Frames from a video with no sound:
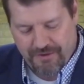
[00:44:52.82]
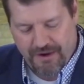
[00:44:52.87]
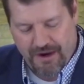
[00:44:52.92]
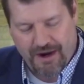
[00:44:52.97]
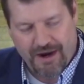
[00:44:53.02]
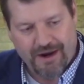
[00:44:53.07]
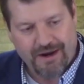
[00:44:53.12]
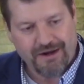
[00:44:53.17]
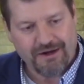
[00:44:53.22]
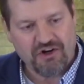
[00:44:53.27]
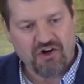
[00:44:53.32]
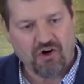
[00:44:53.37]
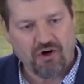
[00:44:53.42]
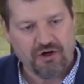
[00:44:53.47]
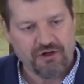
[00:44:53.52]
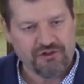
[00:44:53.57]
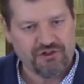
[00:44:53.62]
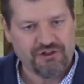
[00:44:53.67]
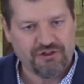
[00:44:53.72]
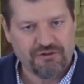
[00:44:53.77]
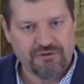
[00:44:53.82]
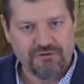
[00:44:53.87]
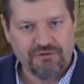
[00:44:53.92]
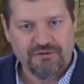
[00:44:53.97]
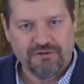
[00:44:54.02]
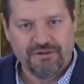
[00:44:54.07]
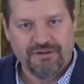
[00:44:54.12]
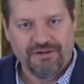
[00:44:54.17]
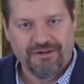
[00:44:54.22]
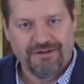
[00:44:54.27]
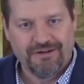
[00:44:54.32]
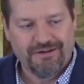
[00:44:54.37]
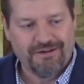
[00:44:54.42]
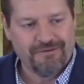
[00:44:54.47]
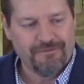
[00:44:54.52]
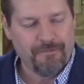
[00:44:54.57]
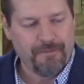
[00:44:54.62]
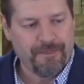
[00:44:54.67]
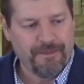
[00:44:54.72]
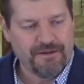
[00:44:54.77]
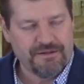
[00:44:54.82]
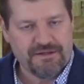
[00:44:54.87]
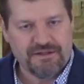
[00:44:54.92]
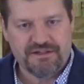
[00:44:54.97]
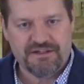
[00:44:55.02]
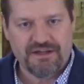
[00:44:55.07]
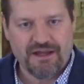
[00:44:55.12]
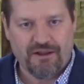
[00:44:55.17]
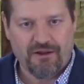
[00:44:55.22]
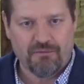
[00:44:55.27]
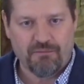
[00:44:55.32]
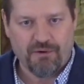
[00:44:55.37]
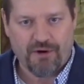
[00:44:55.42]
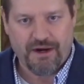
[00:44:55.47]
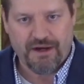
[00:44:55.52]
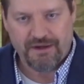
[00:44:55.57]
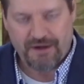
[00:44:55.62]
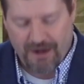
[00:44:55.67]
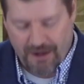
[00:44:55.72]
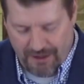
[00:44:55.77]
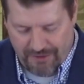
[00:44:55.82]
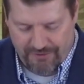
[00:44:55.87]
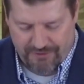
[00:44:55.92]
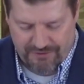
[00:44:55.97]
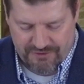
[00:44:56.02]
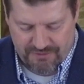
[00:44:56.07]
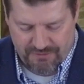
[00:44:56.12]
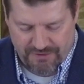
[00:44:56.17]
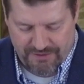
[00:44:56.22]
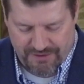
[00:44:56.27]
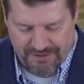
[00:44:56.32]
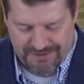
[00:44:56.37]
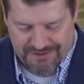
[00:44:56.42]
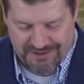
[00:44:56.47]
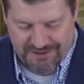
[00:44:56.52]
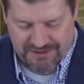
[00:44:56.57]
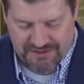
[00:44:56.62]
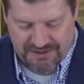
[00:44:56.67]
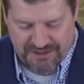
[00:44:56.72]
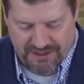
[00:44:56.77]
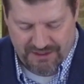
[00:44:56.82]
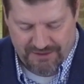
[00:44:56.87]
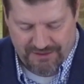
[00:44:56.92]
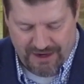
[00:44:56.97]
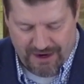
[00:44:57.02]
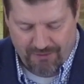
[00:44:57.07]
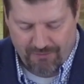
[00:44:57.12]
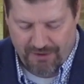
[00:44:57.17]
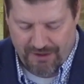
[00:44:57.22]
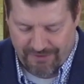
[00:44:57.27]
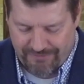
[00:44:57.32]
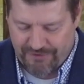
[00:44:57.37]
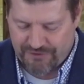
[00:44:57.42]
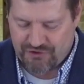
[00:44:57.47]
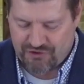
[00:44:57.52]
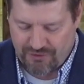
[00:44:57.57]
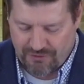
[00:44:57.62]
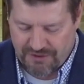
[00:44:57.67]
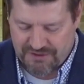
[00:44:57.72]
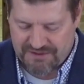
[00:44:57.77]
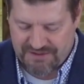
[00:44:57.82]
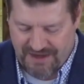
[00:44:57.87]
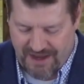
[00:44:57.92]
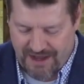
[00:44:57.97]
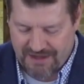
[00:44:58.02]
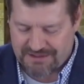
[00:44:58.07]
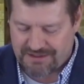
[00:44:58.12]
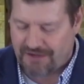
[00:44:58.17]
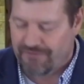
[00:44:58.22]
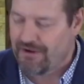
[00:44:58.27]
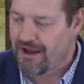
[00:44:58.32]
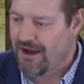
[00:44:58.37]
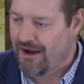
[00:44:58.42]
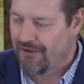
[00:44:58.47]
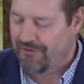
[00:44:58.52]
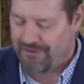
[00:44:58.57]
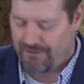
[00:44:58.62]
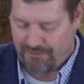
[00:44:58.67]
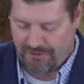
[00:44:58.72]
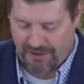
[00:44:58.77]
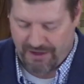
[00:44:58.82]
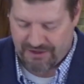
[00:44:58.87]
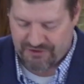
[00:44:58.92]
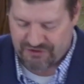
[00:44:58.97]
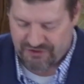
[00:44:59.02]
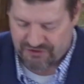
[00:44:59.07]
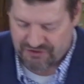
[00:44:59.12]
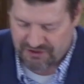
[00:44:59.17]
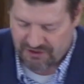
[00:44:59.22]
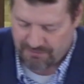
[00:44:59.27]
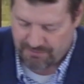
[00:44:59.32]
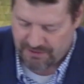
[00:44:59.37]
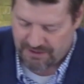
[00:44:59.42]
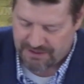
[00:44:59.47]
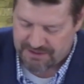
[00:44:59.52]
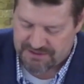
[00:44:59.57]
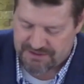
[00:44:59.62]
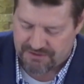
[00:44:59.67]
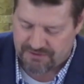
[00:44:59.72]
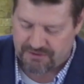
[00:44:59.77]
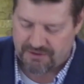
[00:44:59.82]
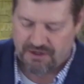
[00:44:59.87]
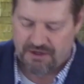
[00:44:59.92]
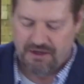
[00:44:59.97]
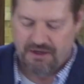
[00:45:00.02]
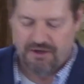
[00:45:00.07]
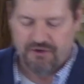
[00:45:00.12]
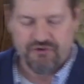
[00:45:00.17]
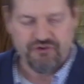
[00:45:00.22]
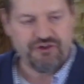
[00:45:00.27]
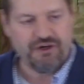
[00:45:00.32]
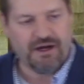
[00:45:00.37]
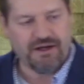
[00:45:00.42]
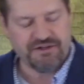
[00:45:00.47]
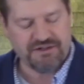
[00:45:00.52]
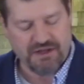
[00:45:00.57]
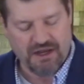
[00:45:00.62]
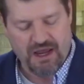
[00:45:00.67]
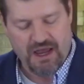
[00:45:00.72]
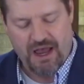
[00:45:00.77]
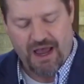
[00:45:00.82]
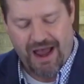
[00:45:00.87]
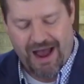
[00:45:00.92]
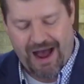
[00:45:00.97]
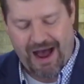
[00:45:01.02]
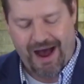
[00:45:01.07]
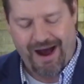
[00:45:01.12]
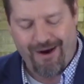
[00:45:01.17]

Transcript: I encourage you to celebrate others when they succeed. Now, one of the truest tests of a healthy relationship isn't just how